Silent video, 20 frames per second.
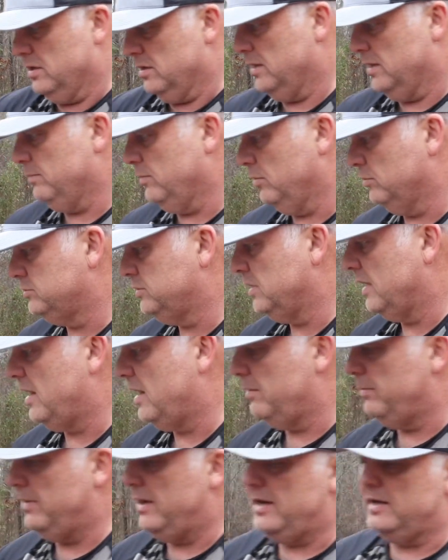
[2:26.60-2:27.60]
I'm gonna try
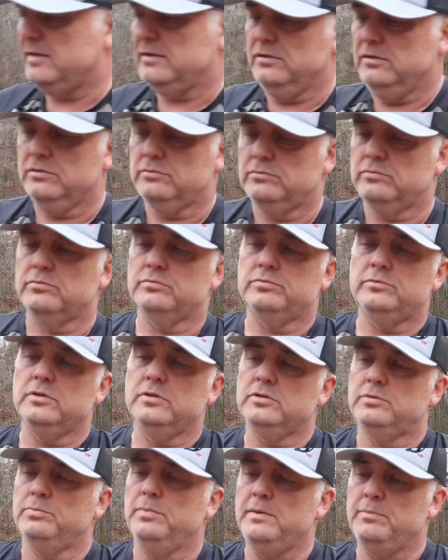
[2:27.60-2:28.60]
them out. Look
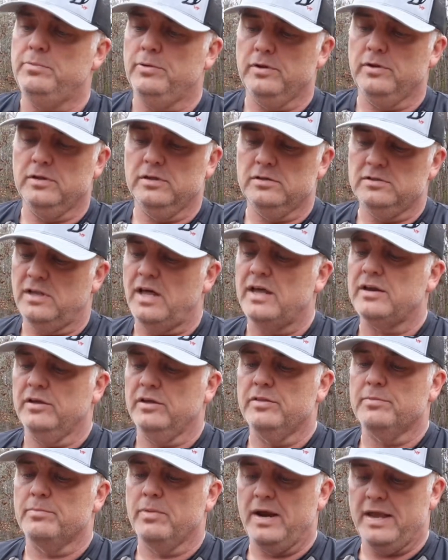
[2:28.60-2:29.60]
to be pretty good. A lot of
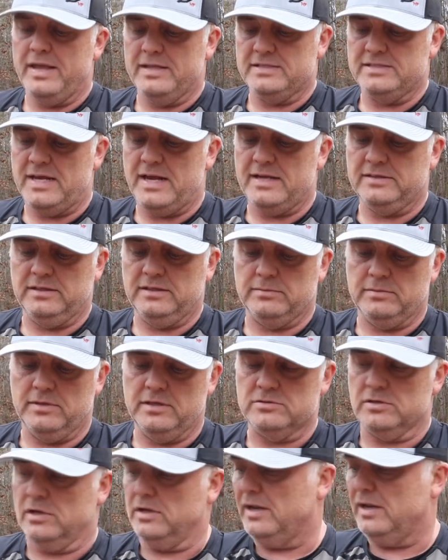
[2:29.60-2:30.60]
other brands out there, but
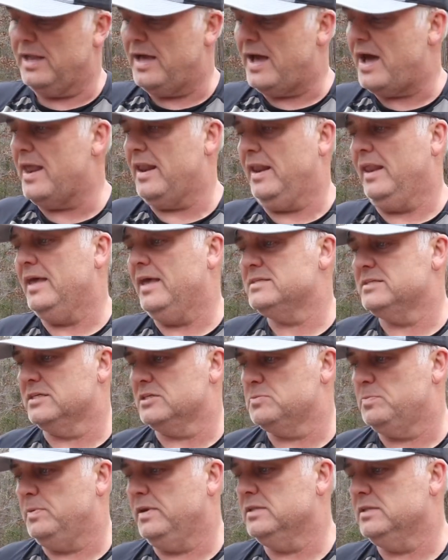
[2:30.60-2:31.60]
these are a lot less
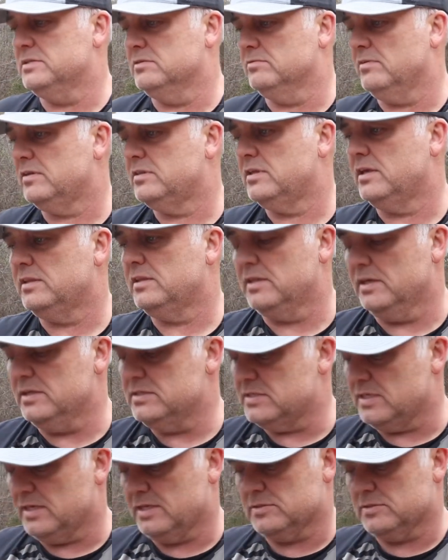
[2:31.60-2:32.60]
expensive. I think
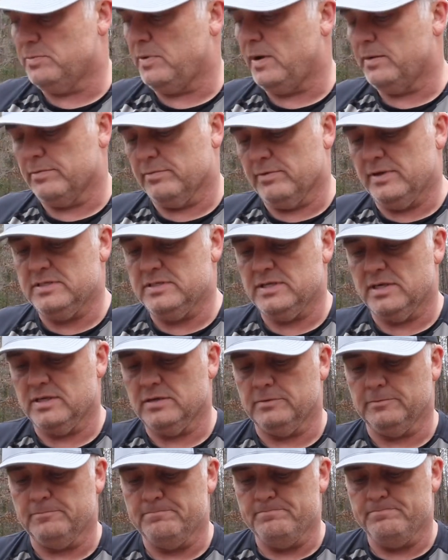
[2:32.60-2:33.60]
these things probably
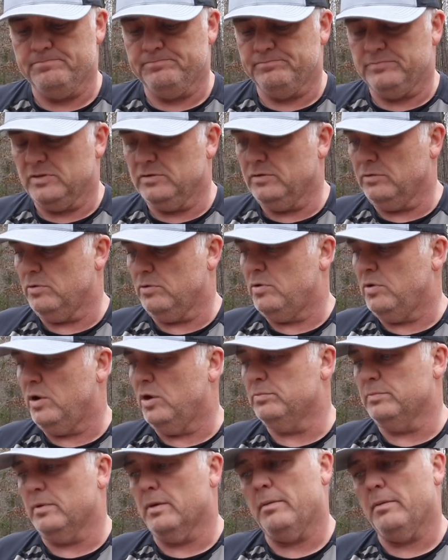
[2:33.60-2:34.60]
retail, don't
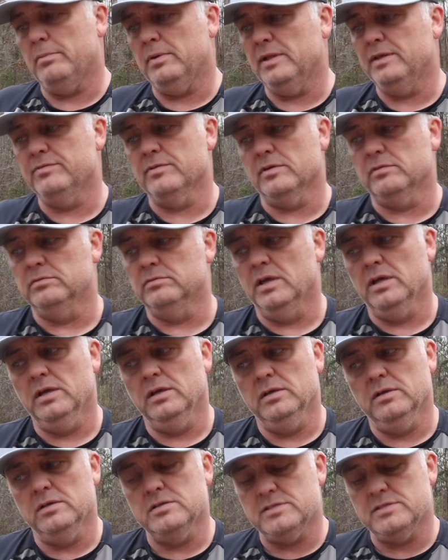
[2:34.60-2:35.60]
quote me, I believe they're
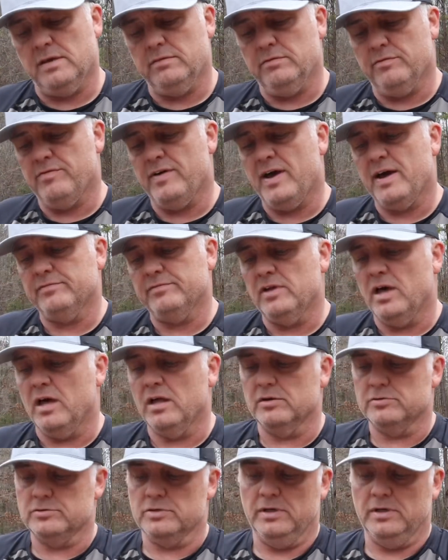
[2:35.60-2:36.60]

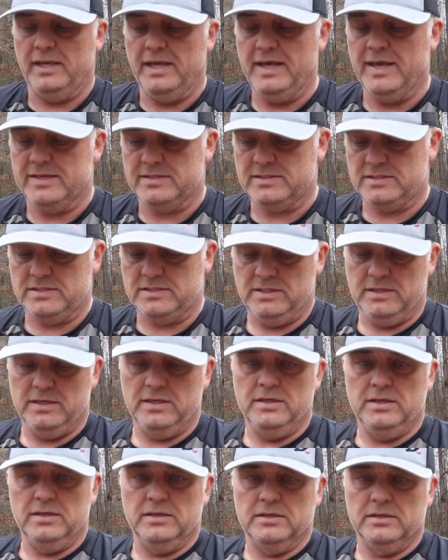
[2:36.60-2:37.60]
$75 or less.
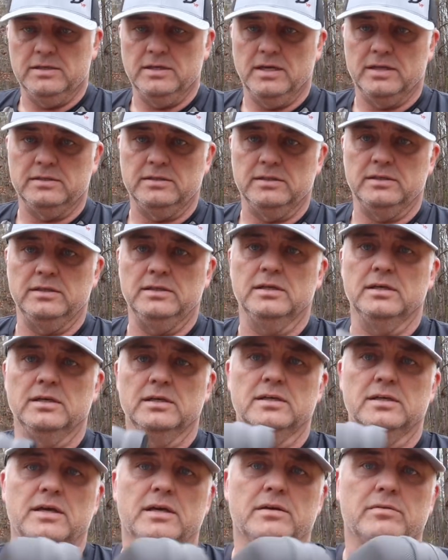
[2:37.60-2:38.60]
Got
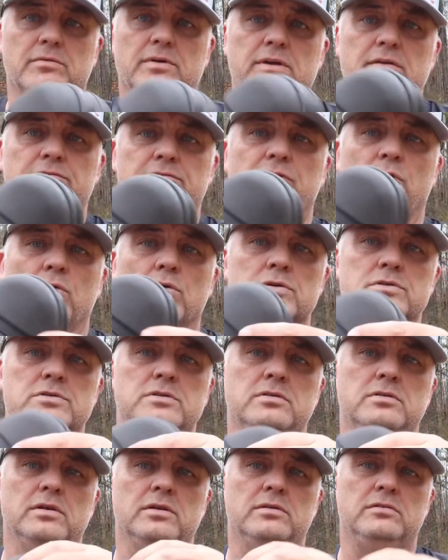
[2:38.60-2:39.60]
a
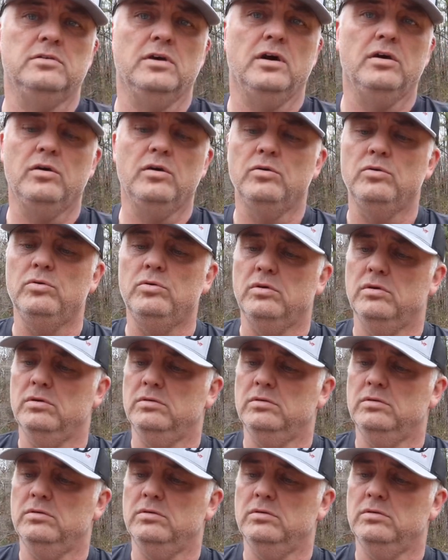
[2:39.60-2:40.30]
reinforced toe,